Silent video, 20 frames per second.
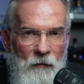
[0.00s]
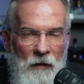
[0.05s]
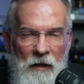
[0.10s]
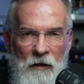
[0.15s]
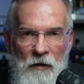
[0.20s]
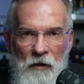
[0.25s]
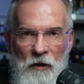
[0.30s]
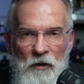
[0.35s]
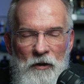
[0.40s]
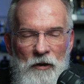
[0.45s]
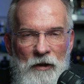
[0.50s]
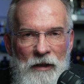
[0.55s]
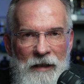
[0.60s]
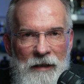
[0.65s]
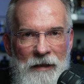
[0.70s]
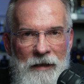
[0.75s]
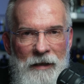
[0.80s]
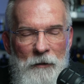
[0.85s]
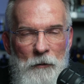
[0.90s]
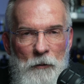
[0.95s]

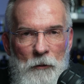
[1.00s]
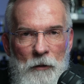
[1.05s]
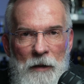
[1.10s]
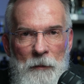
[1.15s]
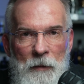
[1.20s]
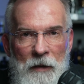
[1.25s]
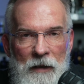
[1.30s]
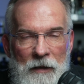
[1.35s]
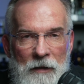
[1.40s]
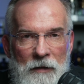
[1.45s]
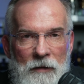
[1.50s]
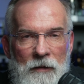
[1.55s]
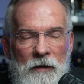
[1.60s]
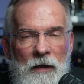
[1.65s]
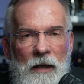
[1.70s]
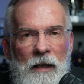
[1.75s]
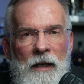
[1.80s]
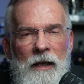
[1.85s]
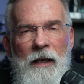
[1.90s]
conditioning and creaminess.